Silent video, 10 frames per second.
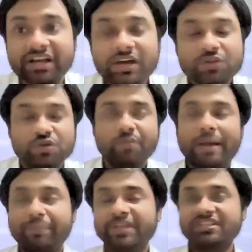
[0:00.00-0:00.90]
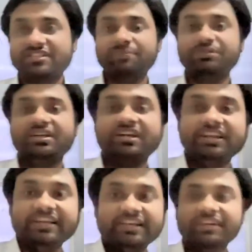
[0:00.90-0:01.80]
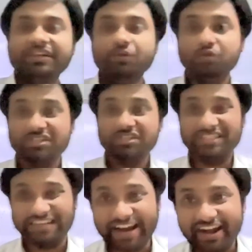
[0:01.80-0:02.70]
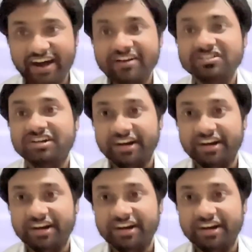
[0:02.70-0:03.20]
So mapping system generally uses the lidars,